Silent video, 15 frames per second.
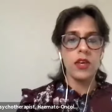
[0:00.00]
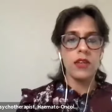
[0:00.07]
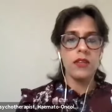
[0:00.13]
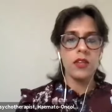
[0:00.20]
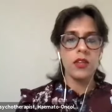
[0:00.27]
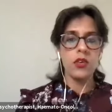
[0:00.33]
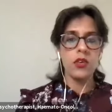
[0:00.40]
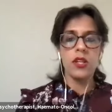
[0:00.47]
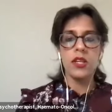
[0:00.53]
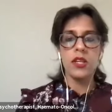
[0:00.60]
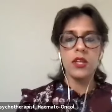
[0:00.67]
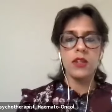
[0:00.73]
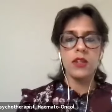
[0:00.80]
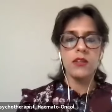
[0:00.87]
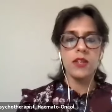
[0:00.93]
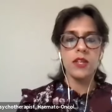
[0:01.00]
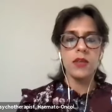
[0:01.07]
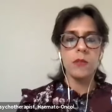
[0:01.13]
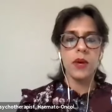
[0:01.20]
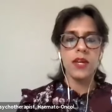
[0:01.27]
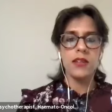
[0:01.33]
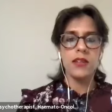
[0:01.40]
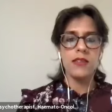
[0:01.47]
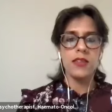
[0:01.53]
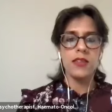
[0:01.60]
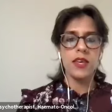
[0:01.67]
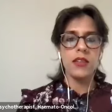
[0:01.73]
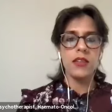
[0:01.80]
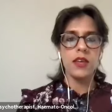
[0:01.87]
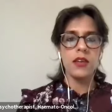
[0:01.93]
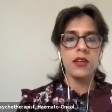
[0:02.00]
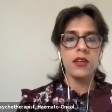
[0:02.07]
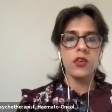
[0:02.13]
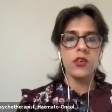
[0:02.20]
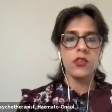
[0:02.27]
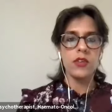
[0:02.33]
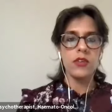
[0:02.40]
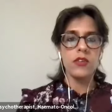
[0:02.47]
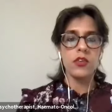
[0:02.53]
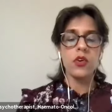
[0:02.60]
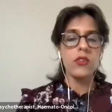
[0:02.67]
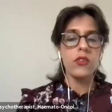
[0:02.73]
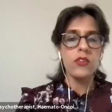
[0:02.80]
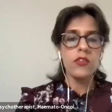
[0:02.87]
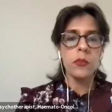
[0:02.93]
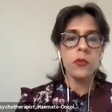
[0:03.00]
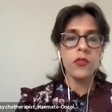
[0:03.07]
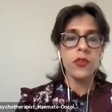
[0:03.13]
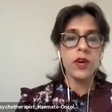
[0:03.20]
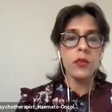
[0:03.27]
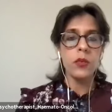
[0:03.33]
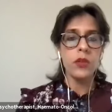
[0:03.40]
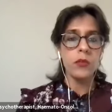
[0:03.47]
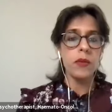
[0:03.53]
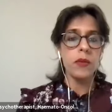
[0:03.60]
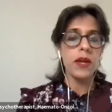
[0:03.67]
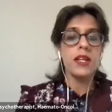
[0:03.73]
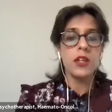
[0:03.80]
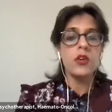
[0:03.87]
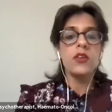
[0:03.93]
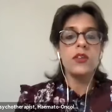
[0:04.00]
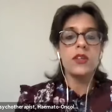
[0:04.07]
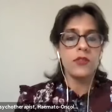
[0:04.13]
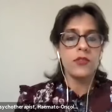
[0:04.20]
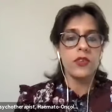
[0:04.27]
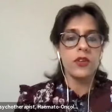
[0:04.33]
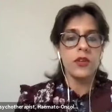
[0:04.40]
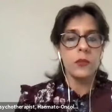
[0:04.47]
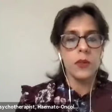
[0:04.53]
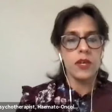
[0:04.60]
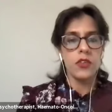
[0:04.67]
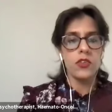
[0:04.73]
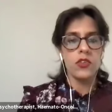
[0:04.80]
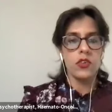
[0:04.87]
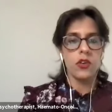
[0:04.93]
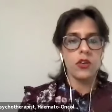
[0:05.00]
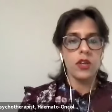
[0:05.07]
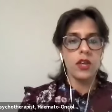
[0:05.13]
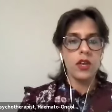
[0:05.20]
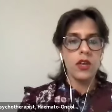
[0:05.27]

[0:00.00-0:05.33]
then your clinical team might say that your risk your risk profile will, might look different based on